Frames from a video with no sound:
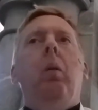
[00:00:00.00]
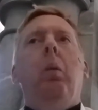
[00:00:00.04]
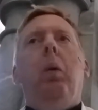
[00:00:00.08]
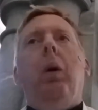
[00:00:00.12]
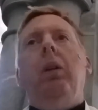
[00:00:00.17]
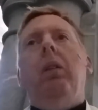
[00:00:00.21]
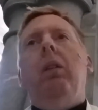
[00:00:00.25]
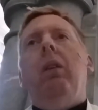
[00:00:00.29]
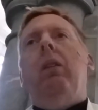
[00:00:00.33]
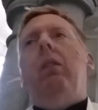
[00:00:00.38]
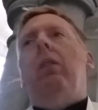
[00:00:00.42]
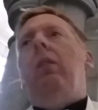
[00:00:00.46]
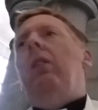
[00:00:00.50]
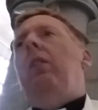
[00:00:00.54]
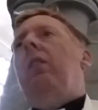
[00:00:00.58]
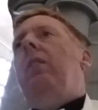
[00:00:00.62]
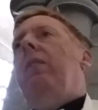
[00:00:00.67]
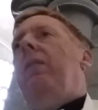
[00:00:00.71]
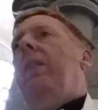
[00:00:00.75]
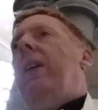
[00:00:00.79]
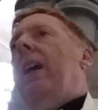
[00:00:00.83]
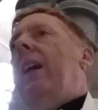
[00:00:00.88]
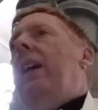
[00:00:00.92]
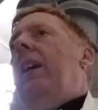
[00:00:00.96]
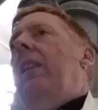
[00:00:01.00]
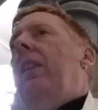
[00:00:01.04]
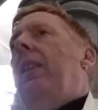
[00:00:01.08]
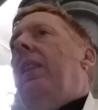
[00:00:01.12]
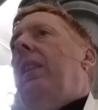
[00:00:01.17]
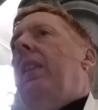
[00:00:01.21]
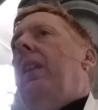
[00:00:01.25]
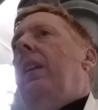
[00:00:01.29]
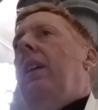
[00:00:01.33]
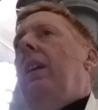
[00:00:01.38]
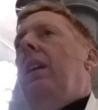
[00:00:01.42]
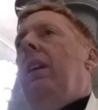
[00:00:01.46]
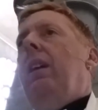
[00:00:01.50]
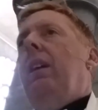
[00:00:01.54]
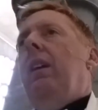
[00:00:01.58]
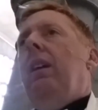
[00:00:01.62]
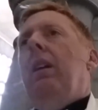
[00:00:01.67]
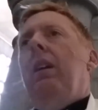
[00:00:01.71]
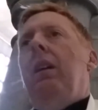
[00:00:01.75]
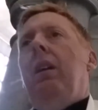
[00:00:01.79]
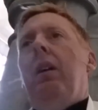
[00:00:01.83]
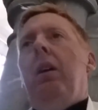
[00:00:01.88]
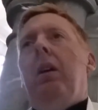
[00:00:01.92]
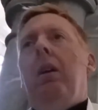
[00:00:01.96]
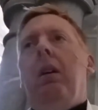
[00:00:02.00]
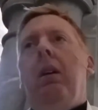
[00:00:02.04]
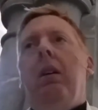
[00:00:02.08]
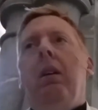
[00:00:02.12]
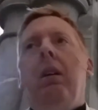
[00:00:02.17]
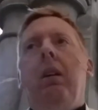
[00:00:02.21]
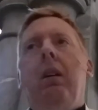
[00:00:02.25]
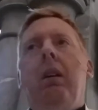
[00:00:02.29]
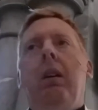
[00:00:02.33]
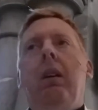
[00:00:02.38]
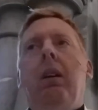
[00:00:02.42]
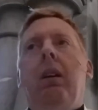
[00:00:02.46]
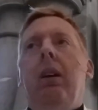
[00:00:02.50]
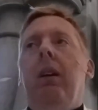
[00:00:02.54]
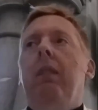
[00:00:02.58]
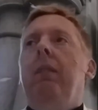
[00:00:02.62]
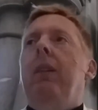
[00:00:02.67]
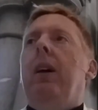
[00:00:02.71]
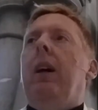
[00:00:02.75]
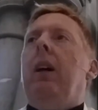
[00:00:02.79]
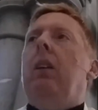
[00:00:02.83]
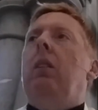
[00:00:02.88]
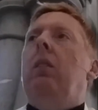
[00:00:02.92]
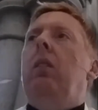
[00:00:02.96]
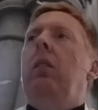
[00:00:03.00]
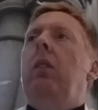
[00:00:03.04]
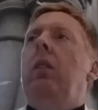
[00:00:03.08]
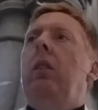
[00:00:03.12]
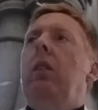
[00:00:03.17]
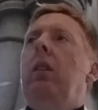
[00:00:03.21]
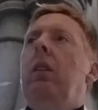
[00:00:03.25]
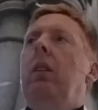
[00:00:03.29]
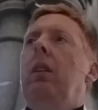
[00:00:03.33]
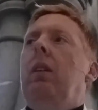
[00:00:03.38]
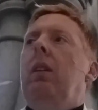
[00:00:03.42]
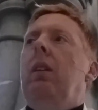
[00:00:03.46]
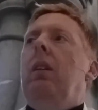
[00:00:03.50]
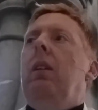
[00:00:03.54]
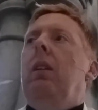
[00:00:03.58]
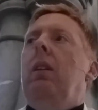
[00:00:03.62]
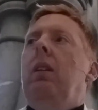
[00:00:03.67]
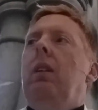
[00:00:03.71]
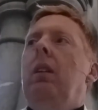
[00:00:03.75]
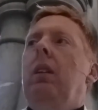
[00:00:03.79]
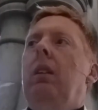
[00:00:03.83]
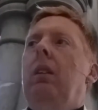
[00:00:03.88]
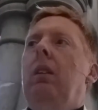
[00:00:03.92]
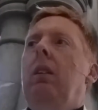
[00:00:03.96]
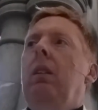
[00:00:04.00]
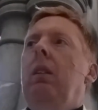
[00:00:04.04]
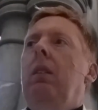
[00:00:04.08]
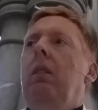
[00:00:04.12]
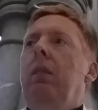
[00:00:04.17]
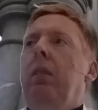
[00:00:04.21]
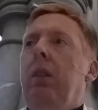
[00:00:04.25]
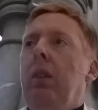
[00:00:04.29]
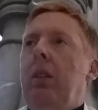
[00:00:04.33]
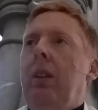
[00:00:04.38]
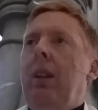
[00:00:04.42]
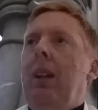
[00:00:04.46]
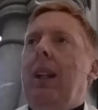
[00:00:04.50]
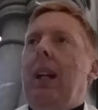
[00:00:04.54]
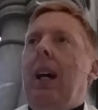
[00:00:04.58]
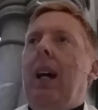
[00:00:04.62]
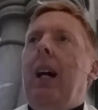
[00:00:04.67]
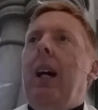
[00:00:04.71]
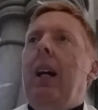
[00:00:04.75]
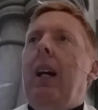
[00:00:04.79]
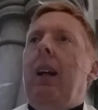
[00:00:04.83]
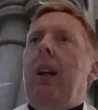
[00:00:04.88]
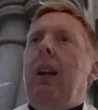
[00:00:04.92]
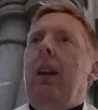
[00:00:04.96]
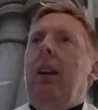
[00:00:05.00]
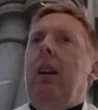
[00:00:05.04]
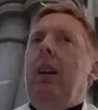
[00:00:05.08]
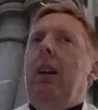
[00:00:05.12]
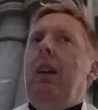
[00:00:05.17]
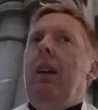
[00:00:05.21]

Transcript: What does this faith give us for today